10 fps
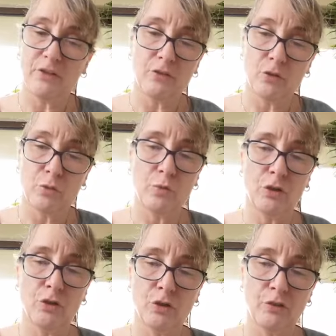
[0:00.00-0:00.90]
that's not what
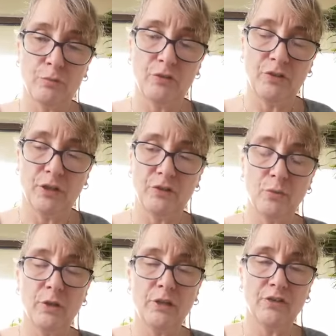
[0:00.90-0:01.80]
the gospel says.
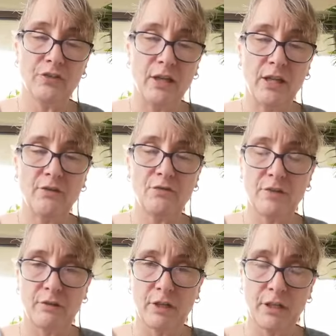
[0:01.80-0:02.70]
We are saved
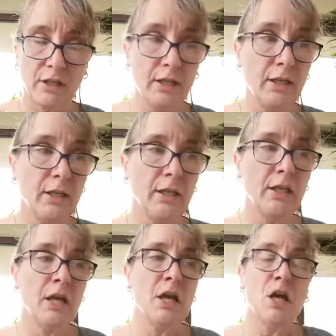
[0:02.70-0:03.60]
very
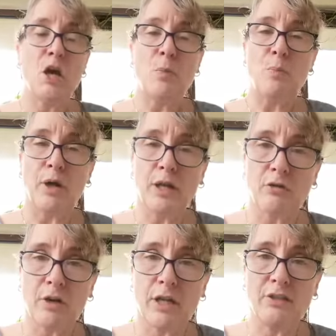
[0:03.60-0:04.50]
clearly by
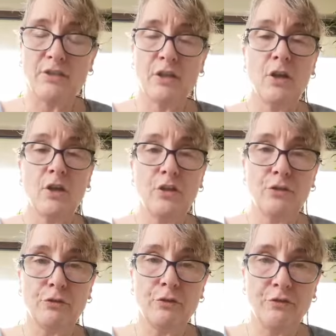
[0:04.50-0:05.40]
grace
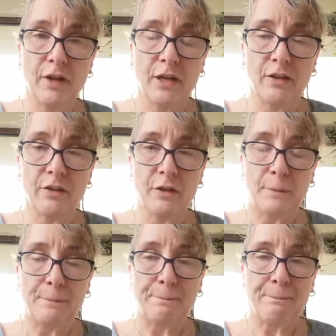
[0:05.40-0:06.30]
through faith.
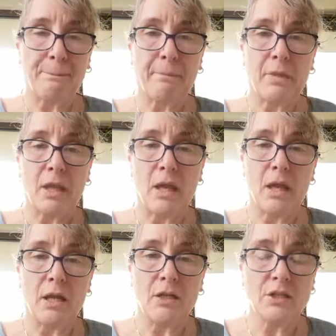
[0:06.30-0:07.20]

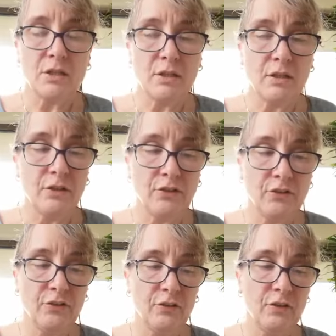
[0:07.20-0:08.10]
And this
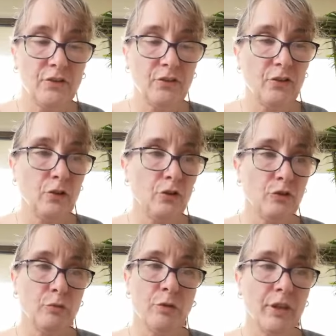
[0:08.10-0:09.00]
is the
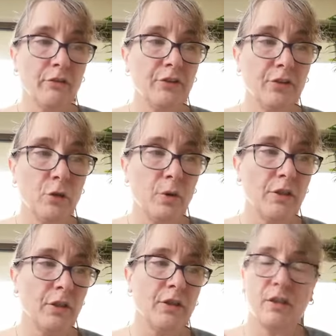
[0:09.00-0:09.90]
gospel. There is no
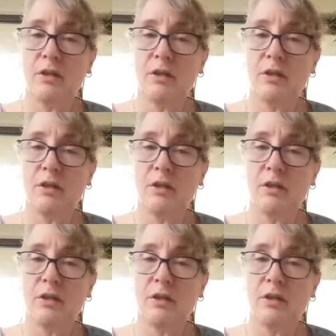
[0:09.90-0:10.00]
other.